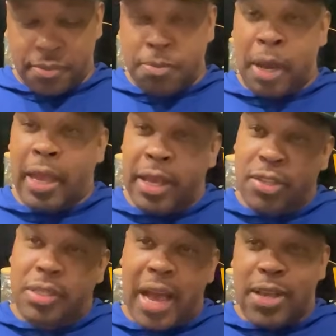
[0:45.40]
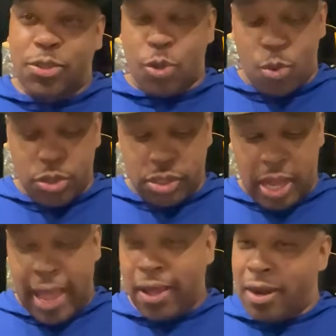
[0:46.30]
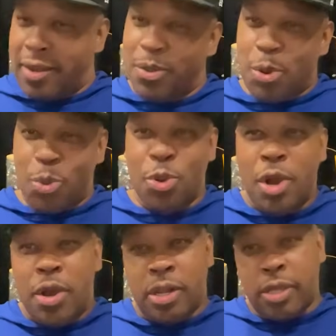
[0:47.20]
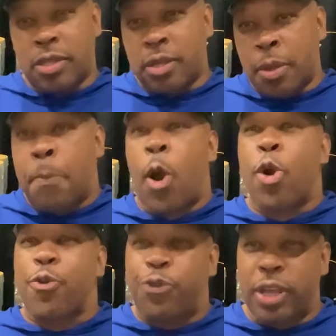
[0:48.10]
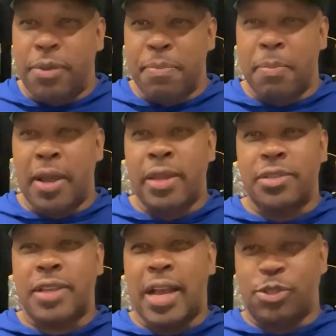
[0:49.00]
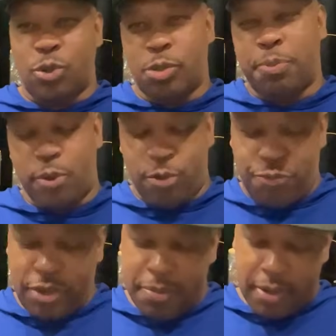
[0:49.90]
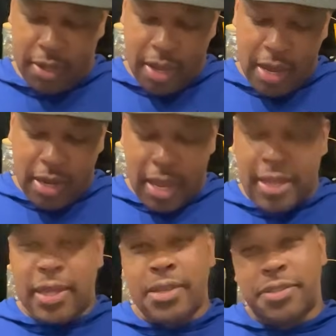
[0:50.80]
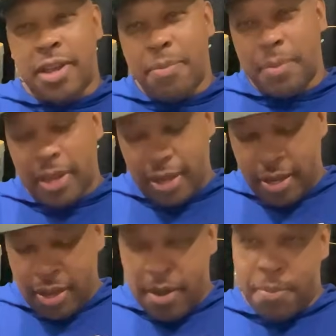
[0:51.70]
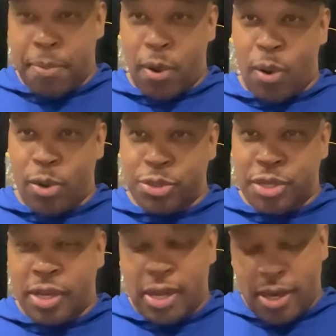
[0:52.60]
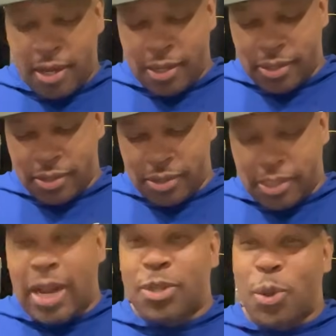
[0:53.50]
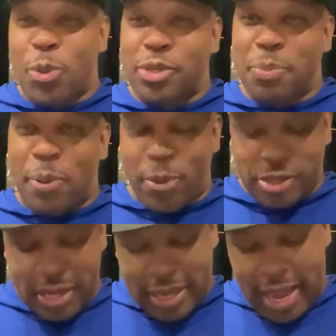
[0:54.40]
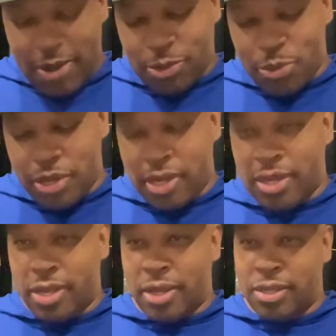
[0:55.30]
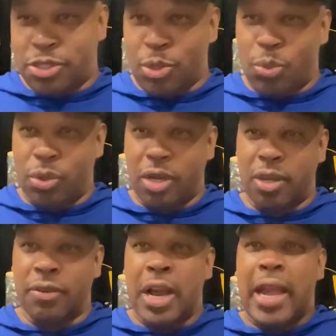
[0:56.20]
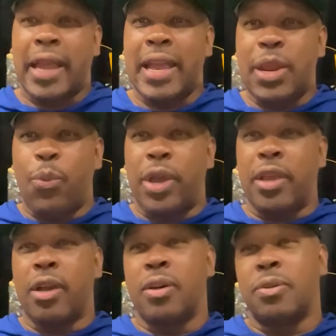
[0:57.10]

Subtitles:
My inside source, you know, he bird feed me. My inside source bird feed me. Ain't that something, man? Bars. Shout out to OG Percy. He came through and showed love. Anyway,